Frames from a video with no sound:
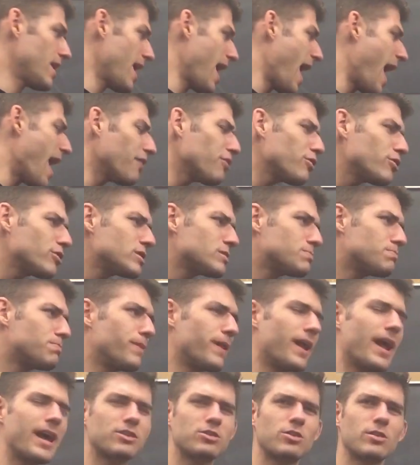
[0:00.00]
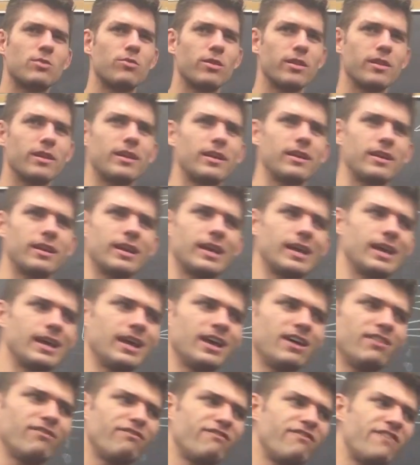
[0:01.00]
Adler's been actually really
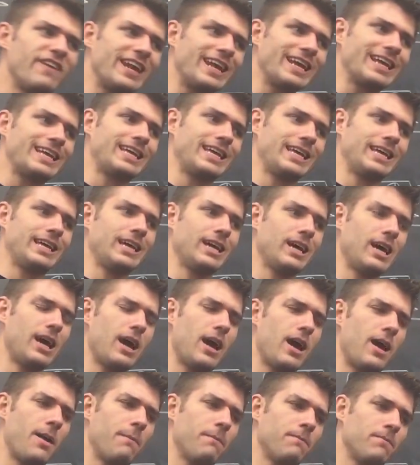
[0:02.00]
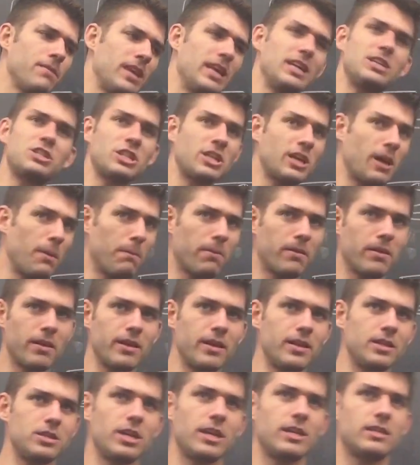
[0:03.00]
finicky. He
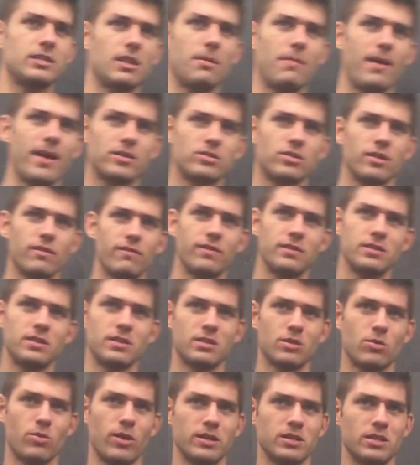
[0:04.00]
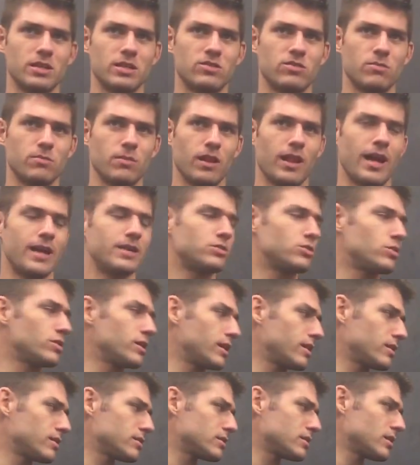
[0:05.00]
completely changed the mastering physics questions from the last 2
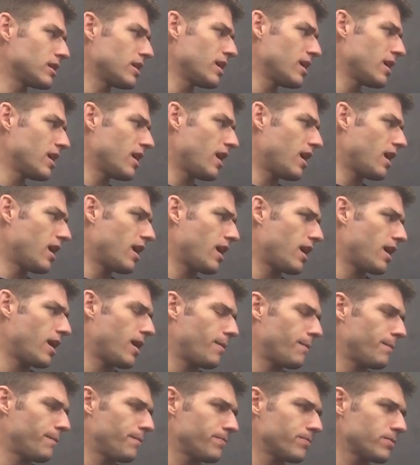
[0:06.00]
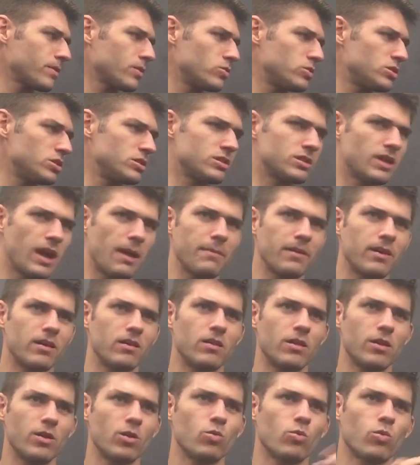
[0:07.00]
years, which has got me a
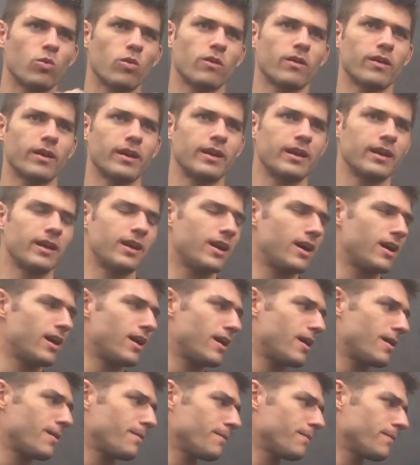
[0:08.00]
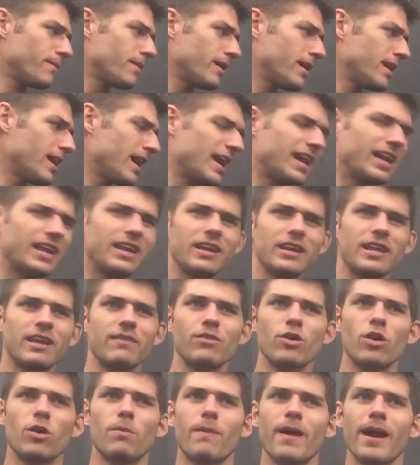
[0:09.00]
little worried. And he didn't
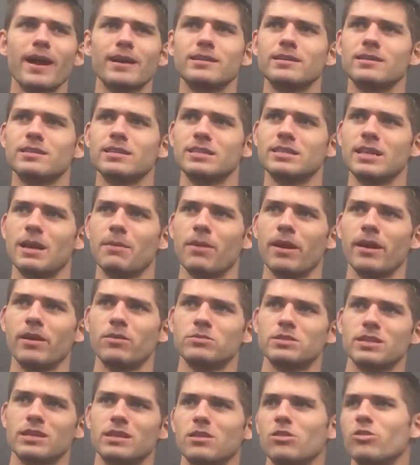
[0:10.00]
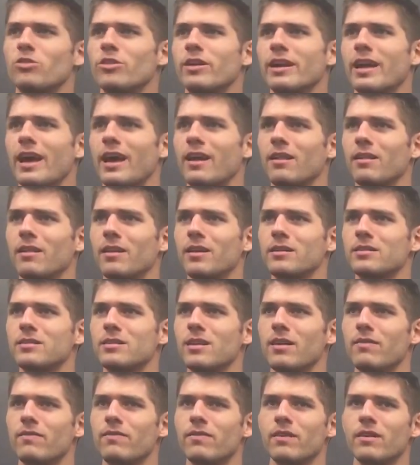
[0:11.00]
give you all a practice exam, right? It was like learning catalytic
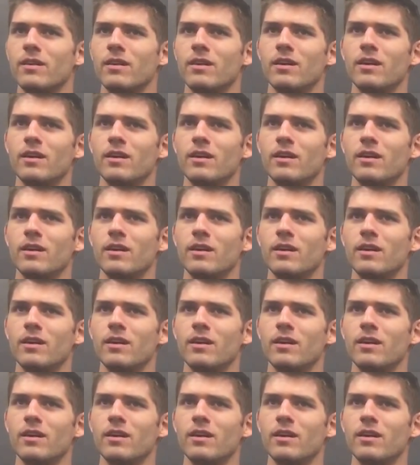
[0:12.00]
stuff.